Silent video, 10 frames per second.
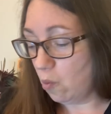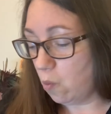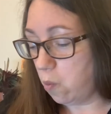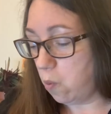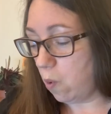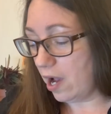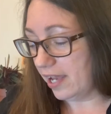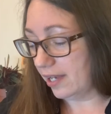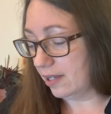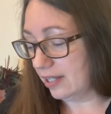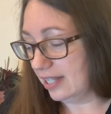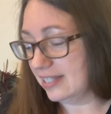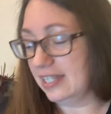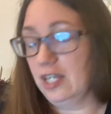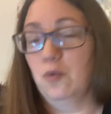One, let's
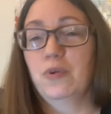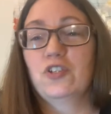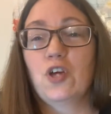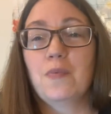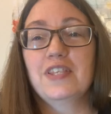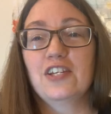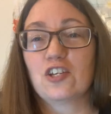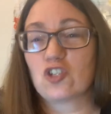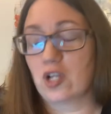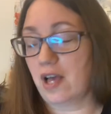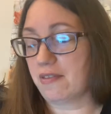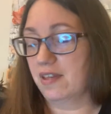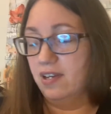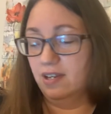see, we'll start with the dishcloth.